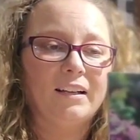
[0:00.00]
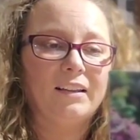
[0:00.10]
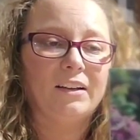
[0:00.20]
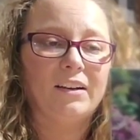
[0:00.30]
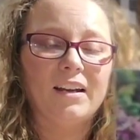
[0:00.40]

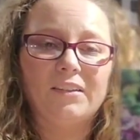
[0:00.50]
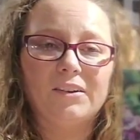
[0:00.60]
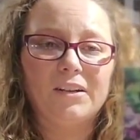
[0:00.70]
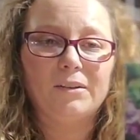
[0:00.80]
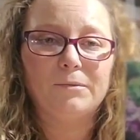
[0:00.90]
They're another
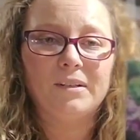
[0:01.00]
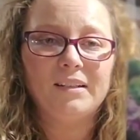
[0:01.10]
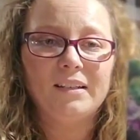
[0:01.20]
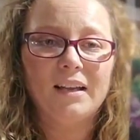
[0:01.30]
good one.